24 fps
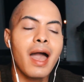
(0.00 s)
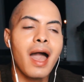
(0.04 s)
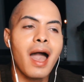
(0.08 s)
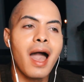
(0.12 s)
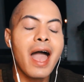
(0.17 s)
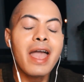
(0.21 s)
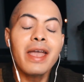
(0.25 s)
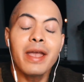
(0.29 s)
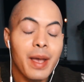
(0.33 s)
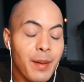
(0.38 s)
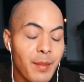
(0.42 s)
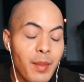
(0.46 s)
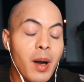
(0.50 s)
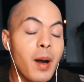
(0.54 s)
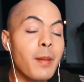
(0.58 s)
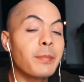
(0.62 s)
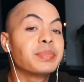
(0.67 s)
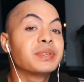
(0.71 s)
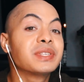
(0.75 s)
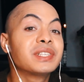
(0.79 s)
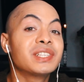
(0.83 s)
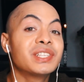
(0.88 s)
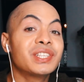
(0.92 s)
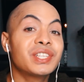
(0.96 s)
I am
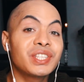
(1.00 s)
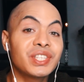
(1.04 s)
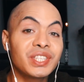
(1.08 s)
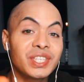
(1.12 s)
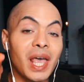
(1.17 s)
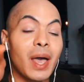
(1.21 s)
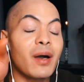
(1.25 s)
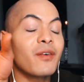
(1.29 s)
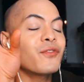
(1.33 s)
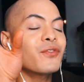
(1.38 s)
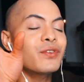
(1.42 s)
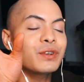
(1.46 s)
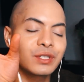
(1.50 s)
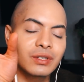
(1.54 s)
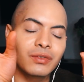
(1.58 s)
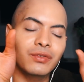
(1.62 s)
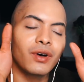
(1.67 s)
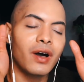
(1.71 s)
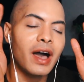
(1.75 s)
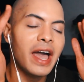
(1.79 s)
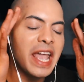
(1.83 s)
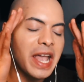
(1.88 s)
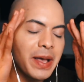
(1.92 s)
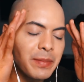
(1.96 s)
obsessed. First of
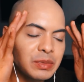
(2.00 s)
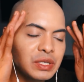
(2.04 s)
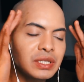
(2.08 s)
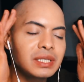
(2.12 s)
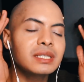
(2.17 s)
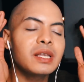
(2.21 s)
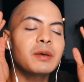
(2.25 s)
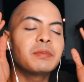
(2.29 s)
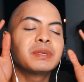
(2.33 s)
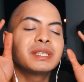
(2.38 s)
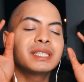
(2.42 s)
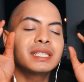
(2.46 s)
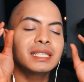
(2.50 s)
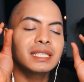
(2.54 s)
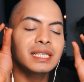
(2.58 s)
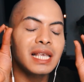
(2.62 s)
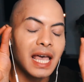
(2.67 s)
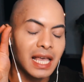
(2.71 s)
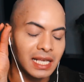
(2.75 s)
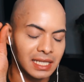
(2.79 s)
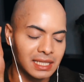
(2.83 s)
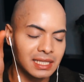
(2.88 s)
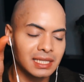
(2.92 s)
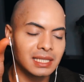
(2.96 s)
all, I am just
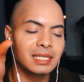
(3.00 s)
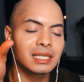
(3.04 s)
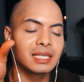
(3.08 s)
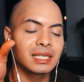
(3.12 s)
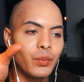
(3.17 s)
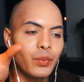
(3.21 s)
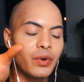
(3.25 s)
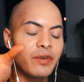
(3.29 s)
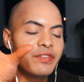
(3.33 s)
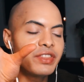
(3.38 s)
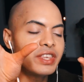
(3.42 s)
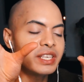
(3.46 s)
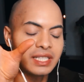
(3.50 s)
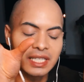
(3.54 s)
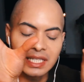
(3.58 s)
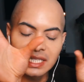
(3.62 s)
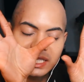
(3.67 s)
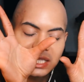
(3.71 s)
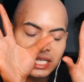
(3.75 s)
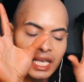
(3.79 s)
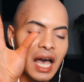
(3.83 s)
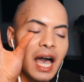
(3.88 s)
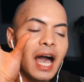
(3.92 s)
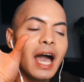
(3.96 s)
obsessed with this
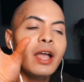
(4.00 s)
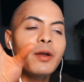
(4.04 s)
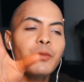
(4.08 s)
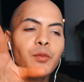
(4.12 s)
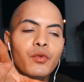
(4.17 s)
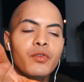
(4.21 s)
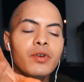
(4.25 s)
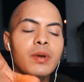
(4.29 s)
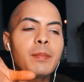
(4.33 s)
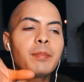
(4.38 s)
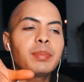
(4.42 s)
entire movie.